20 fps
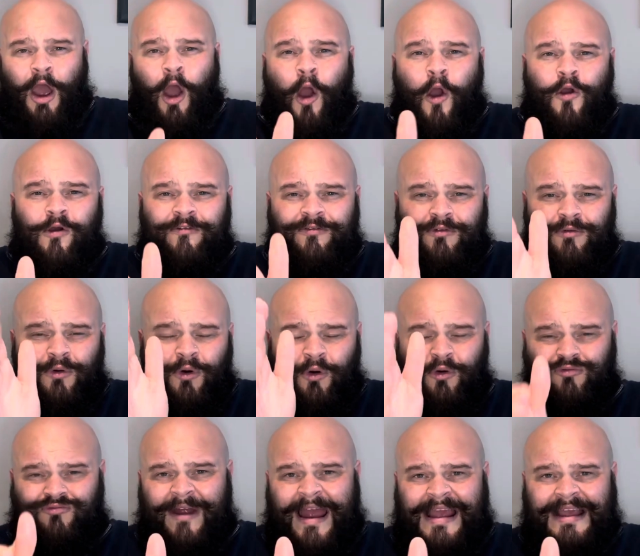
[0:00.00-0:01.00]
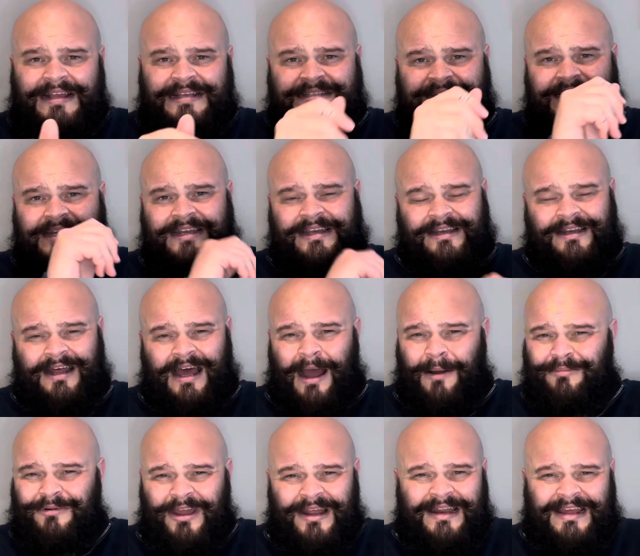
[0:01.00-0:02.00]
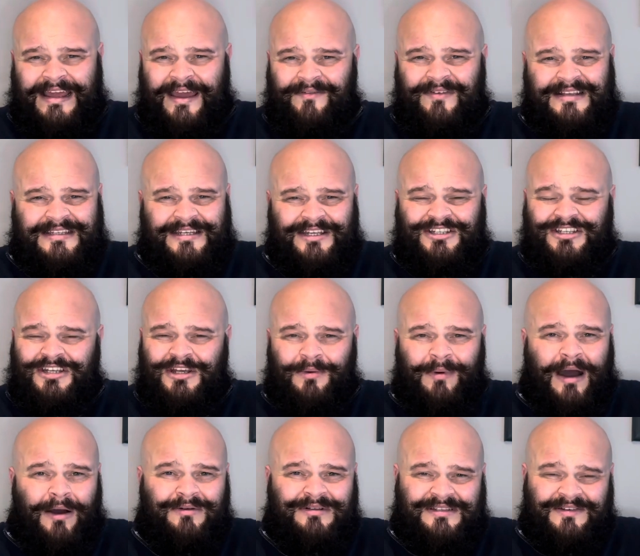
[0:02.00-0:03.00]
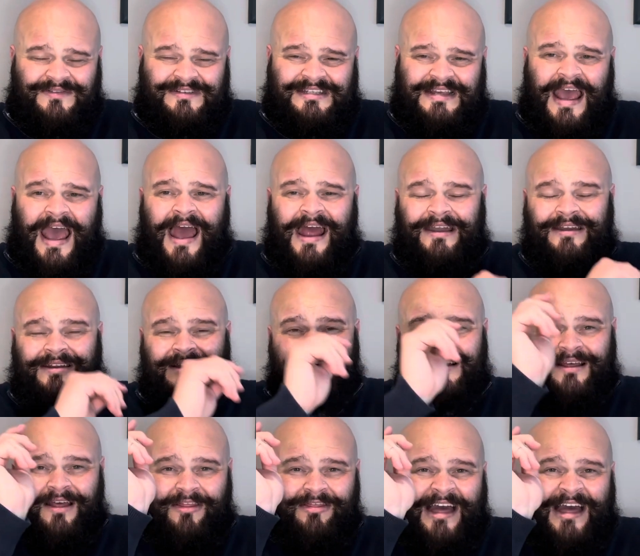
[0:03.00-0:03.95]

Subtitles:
Overall rating, I'm going to give it a 2 out of 10.